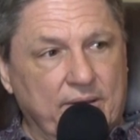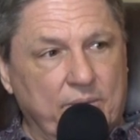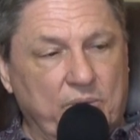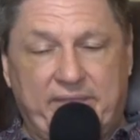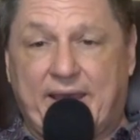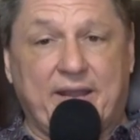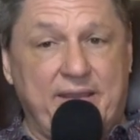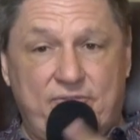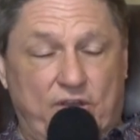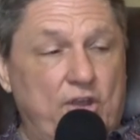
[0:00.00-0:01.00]
without
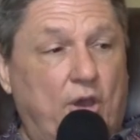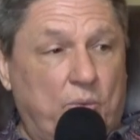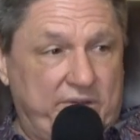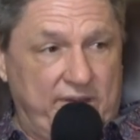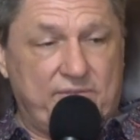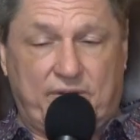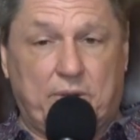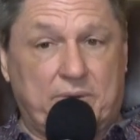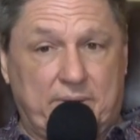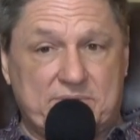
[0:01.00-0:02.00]
even knowing. Do you
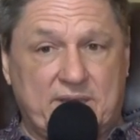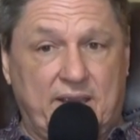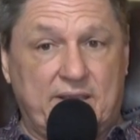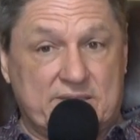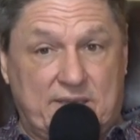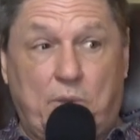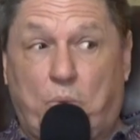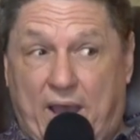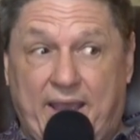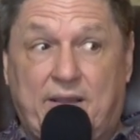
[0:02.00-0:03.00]
follow what I'm saying? You see
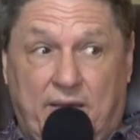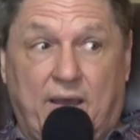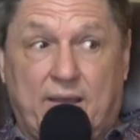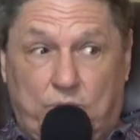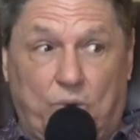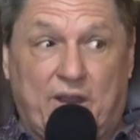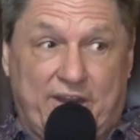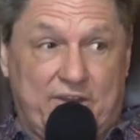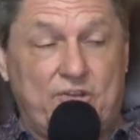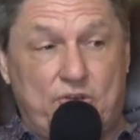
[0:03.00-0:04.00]
why God
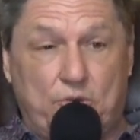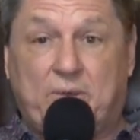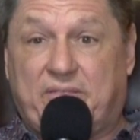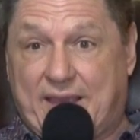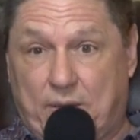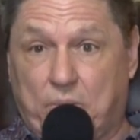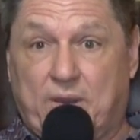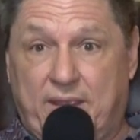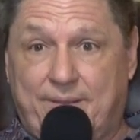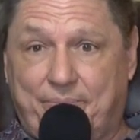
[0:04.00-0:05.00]
wanted to do it that
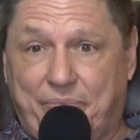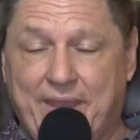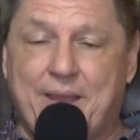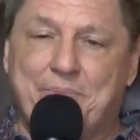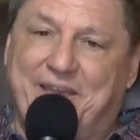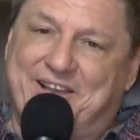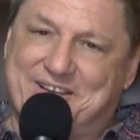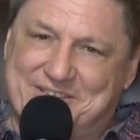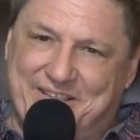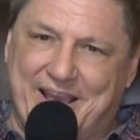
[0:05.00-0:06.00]
way?
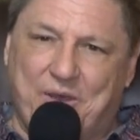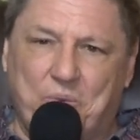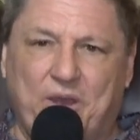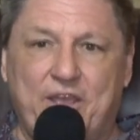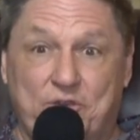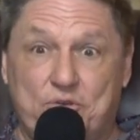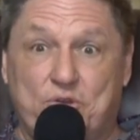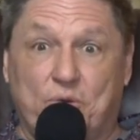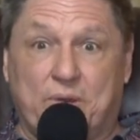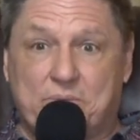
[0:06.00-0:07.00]
Because that way you
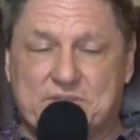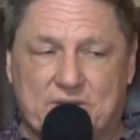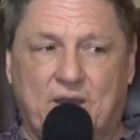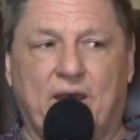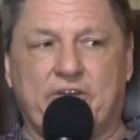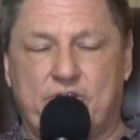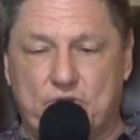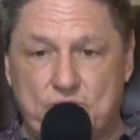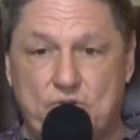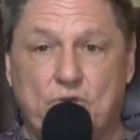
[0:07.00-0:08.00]
knew it was God.
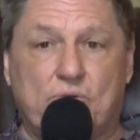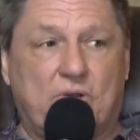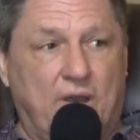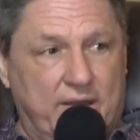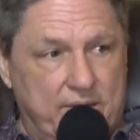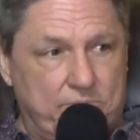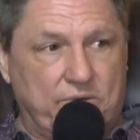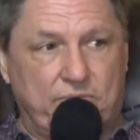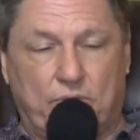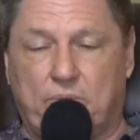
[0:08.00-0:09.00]
You knew God had
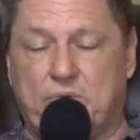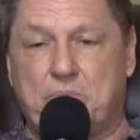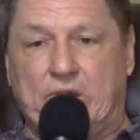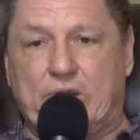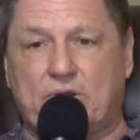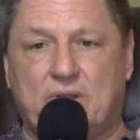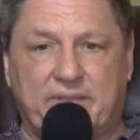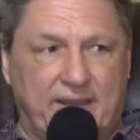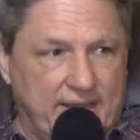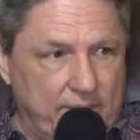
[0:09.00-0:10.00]
performed a miracle,
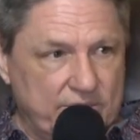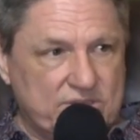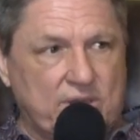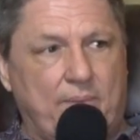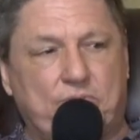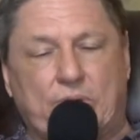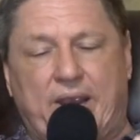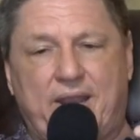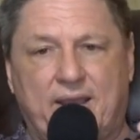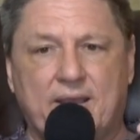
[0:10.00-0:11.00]
that He was
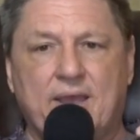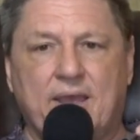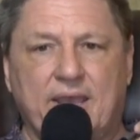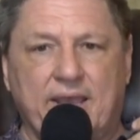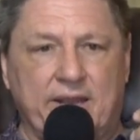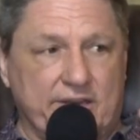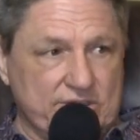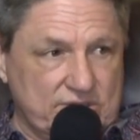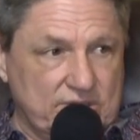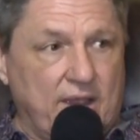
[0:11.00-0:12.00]
operating in a
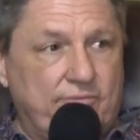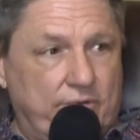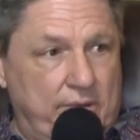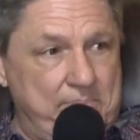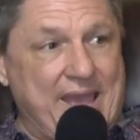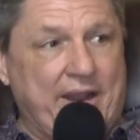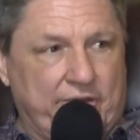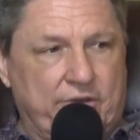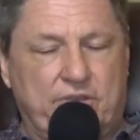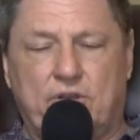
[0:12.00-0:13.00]
sovereign
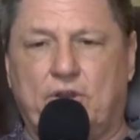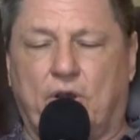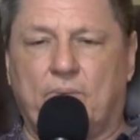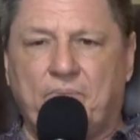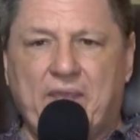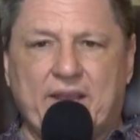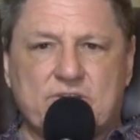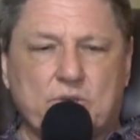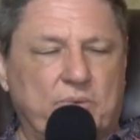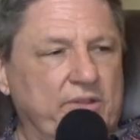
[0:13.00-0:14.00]
manner, you know.
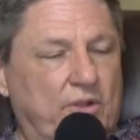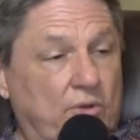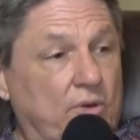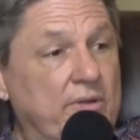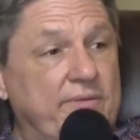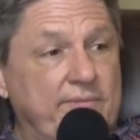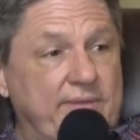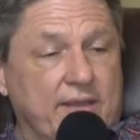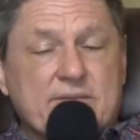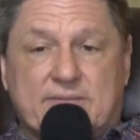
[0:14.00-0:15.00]
So when the Lord
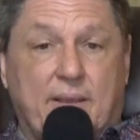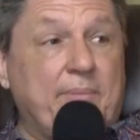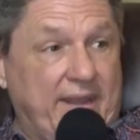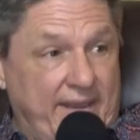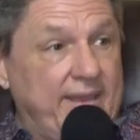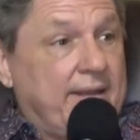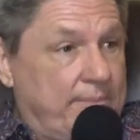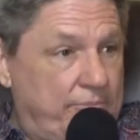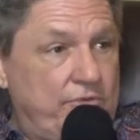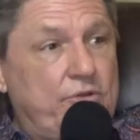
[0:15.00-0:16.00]
tells somebody, get
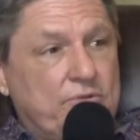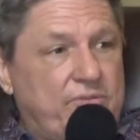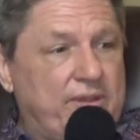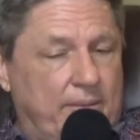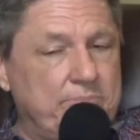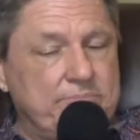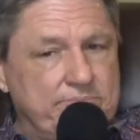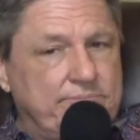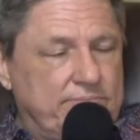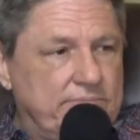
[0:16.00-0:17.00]
up and do
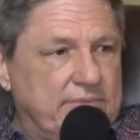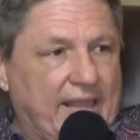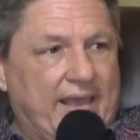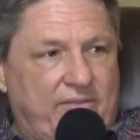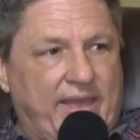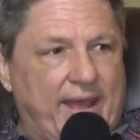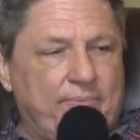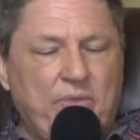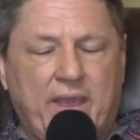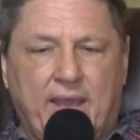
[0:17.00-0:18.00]
something like
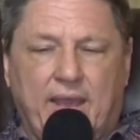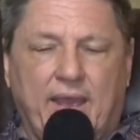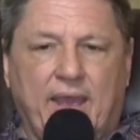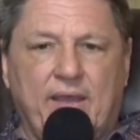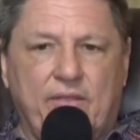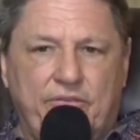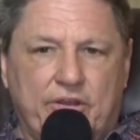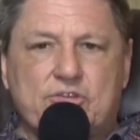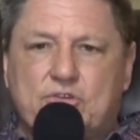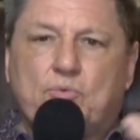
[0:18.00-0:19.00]
that, eh,
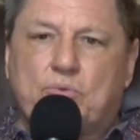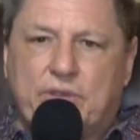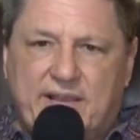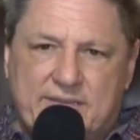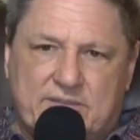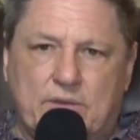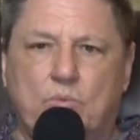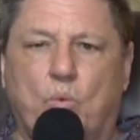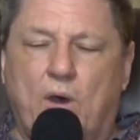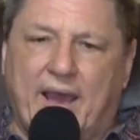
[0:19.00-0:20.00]
there's a
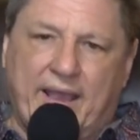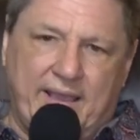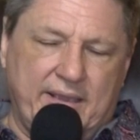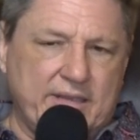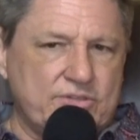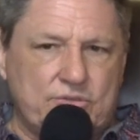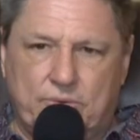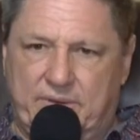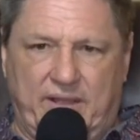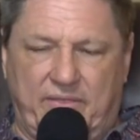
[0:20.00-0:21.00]
reason why He's
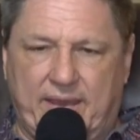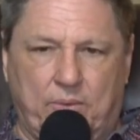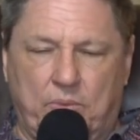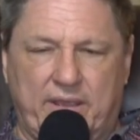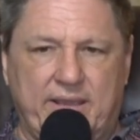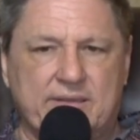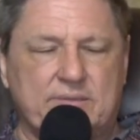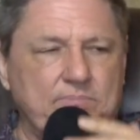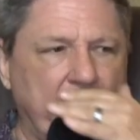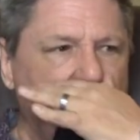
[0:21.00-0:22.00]
doing it that way.
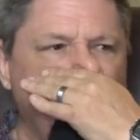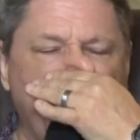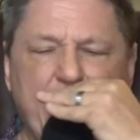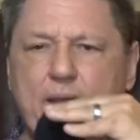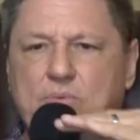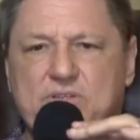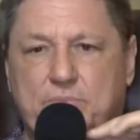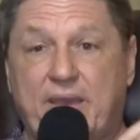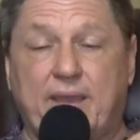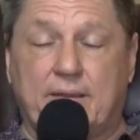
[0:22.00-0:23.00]
He's, he
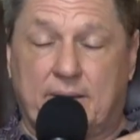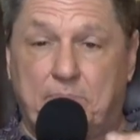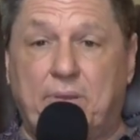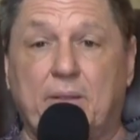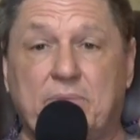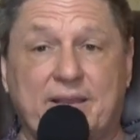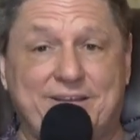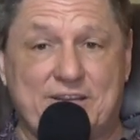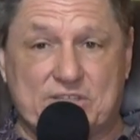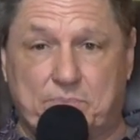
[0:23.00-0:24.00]
was making a
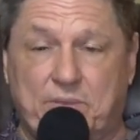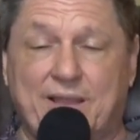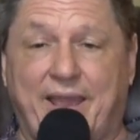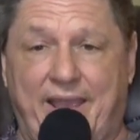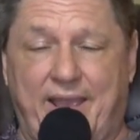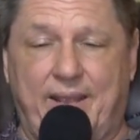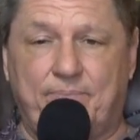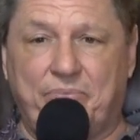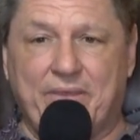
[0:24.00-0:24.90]
public display